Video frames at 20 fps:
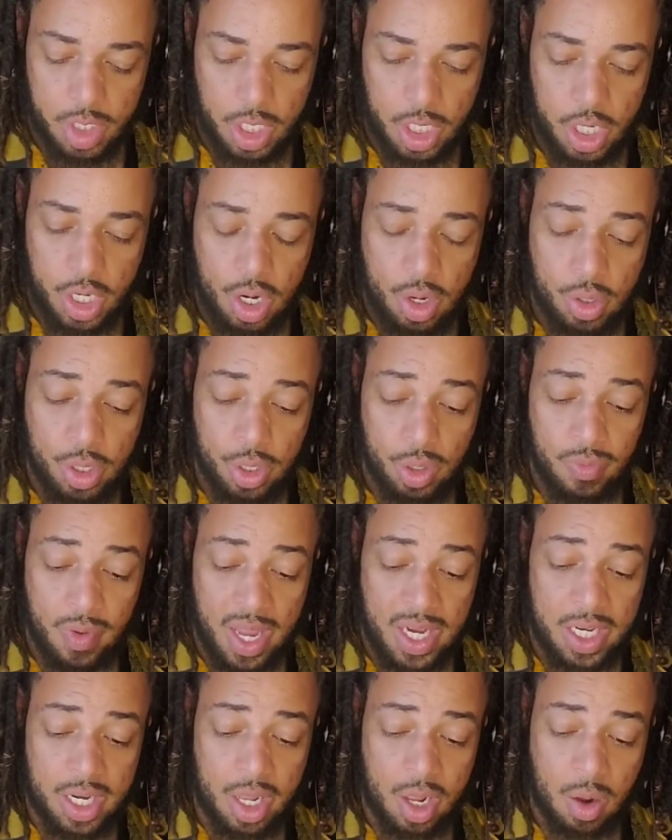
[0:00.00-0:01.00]
You know, you're
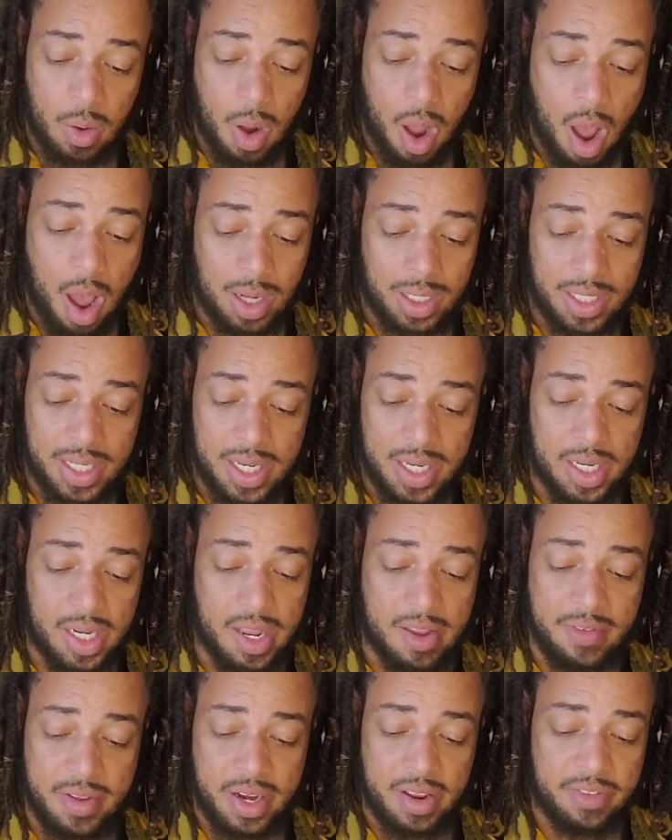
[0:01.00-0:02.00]
ready to go all in,
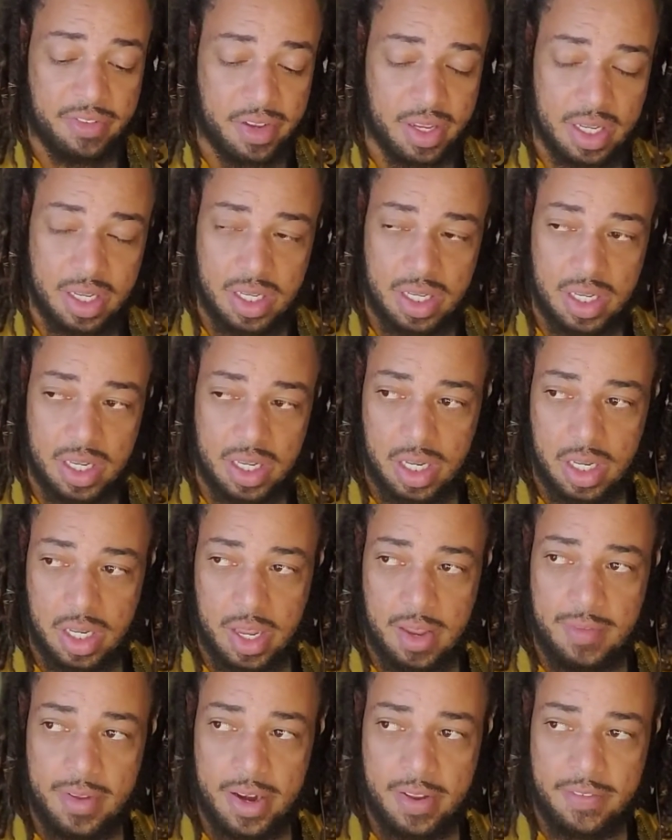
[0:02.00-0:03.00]
even if it
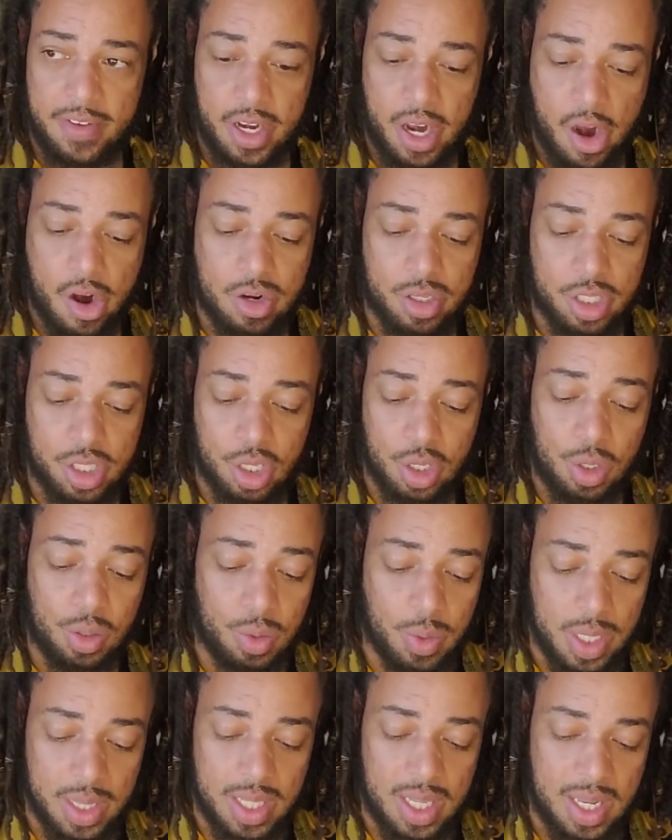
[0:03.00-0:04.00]
even if it hurts you
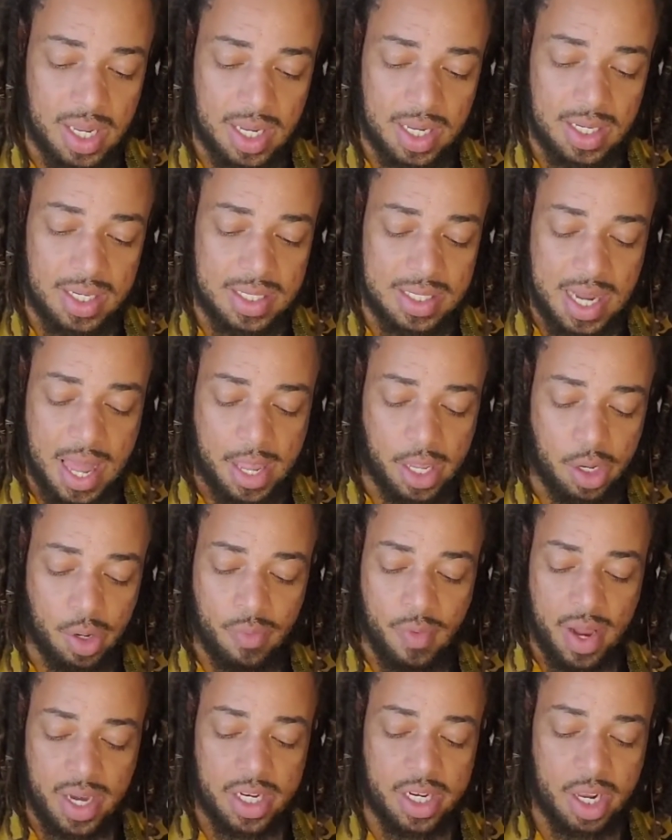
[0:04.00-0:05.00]
in the end, it's like you're
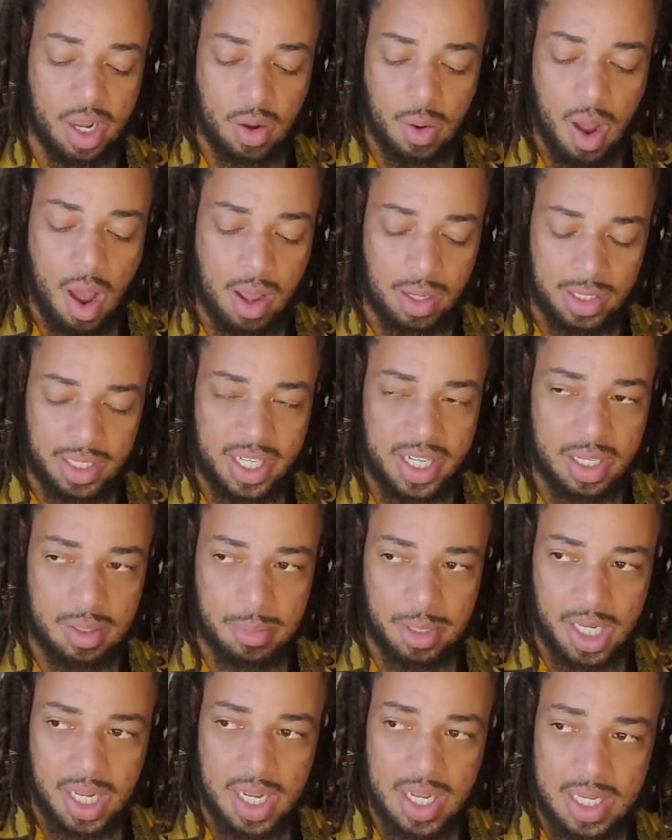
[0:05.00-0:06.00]
ready to go all in
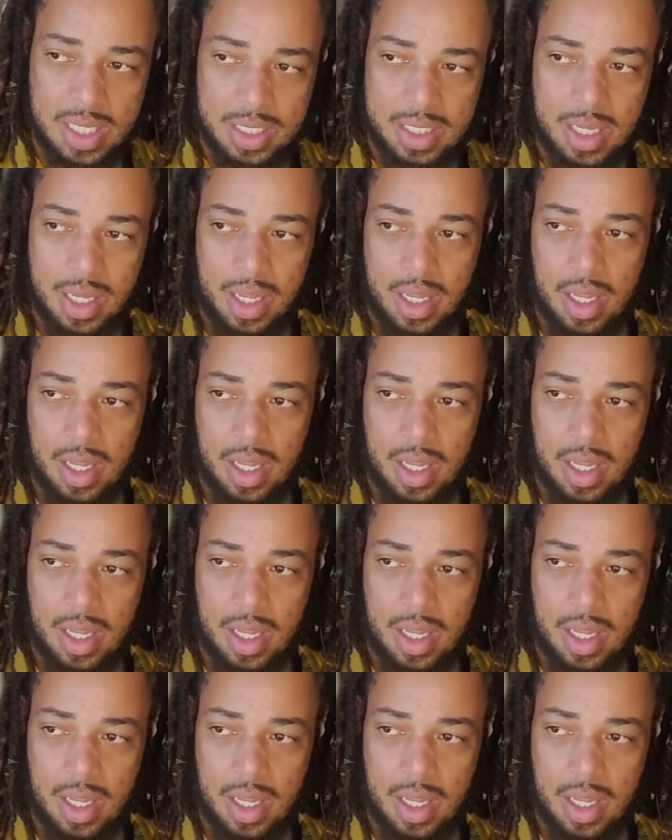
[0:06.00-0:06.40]
because